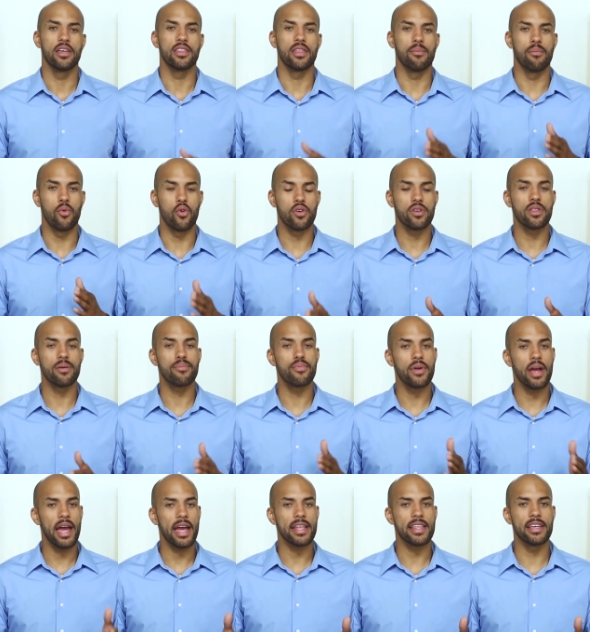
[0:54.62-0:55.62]
The more the
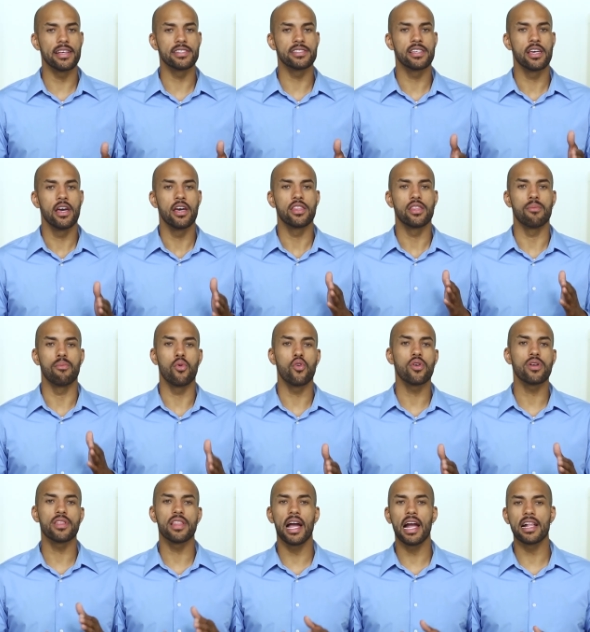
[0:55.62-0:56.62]
practice, the
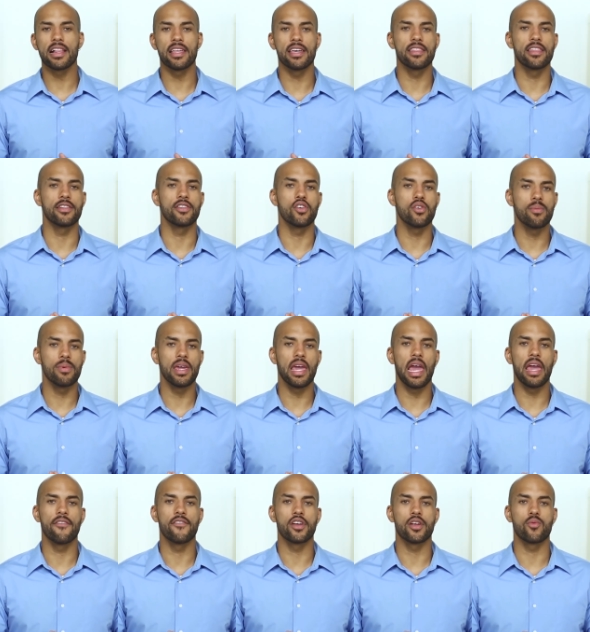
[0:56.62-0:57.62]
more likely the new
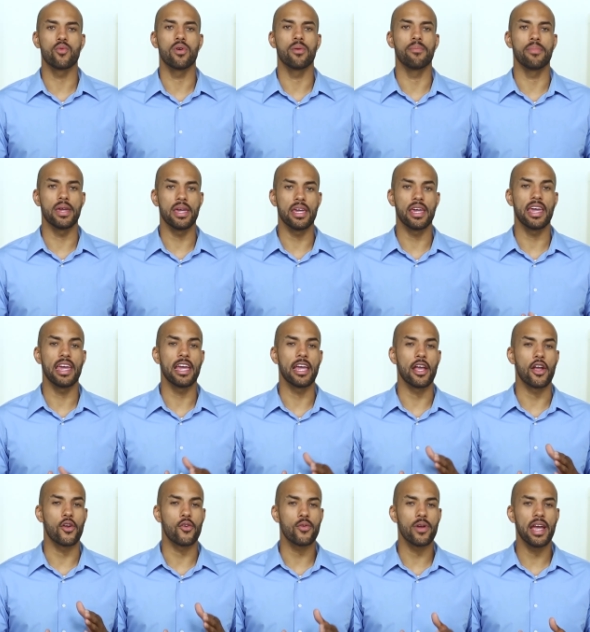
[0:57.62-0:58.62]
behavior will be
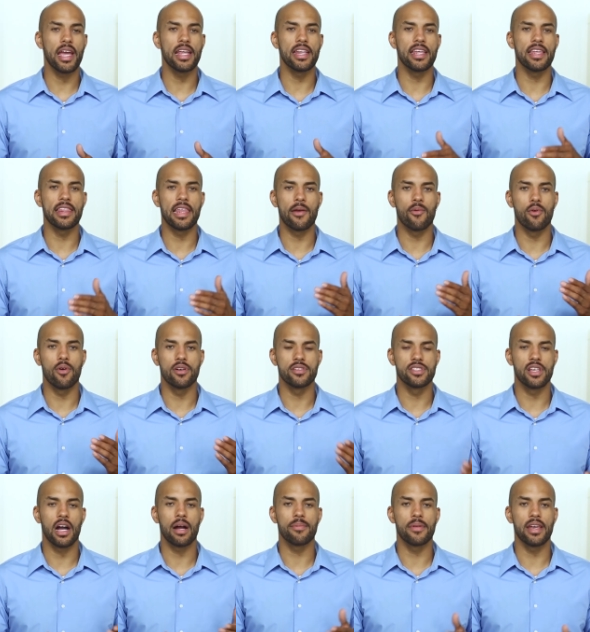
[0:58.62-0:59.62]
ingrained and they will
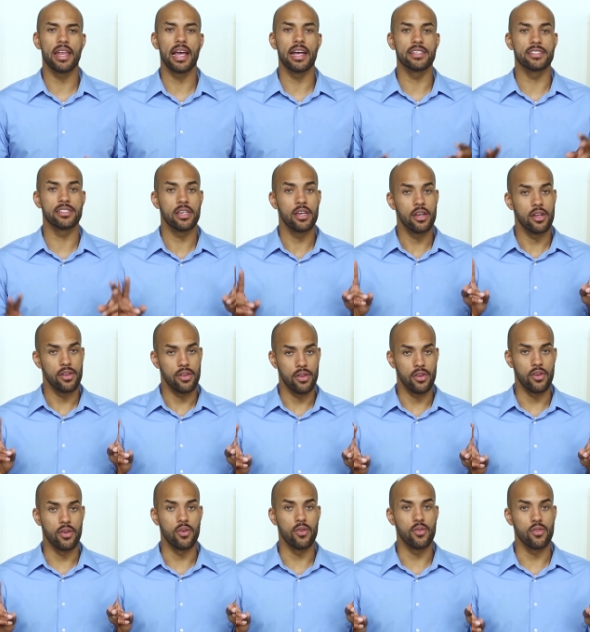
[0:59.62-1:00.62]
adopt it as
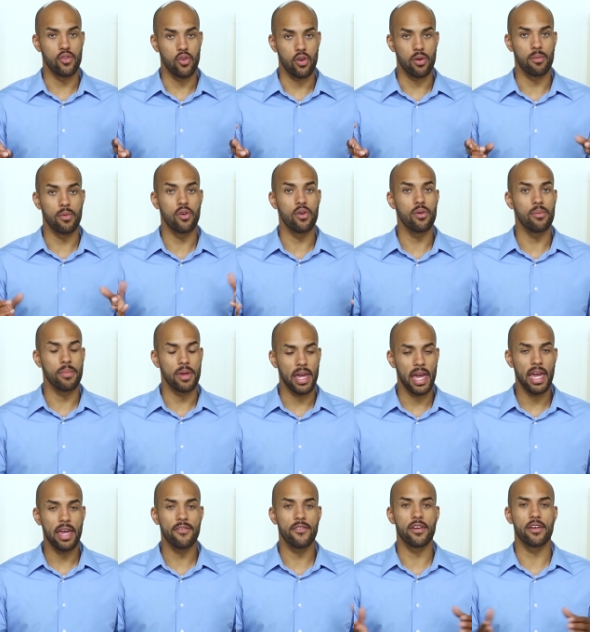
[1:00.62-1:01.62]
new normal
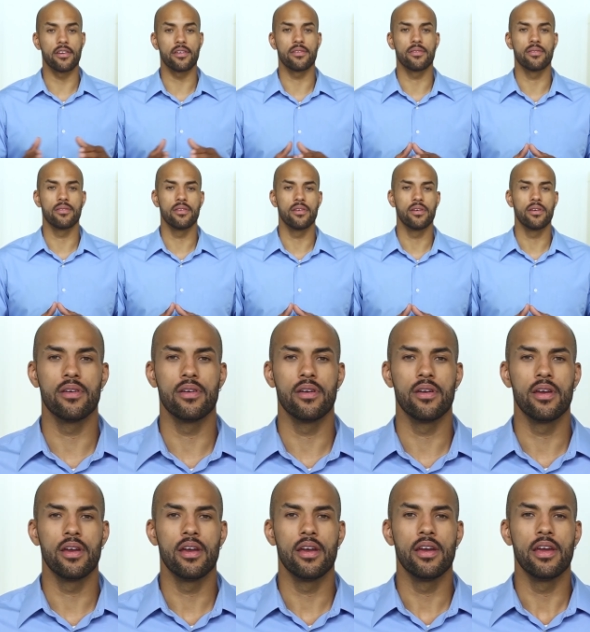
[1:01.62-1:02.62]
behavior.
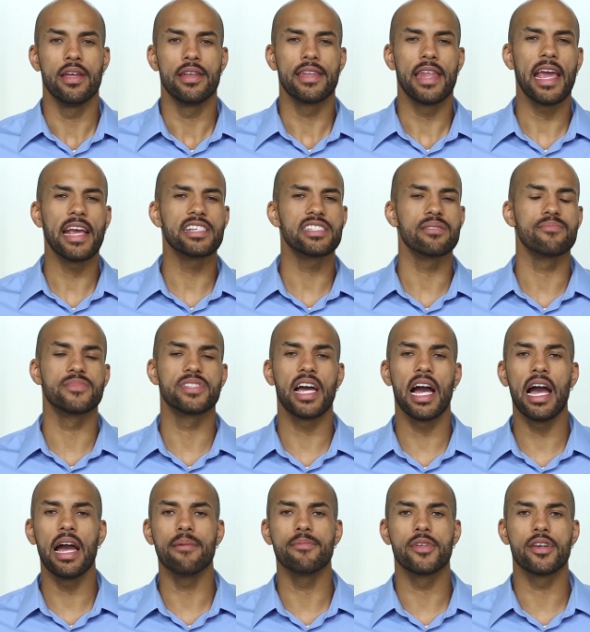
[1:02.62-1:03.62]
Take some
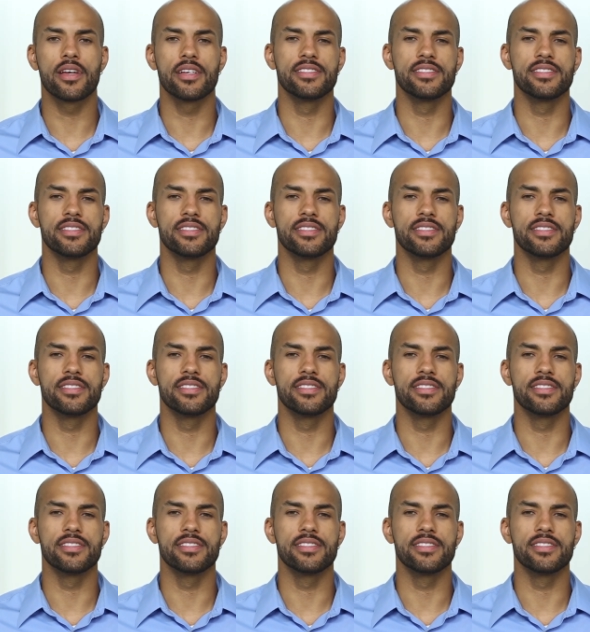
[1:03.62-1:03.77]
time to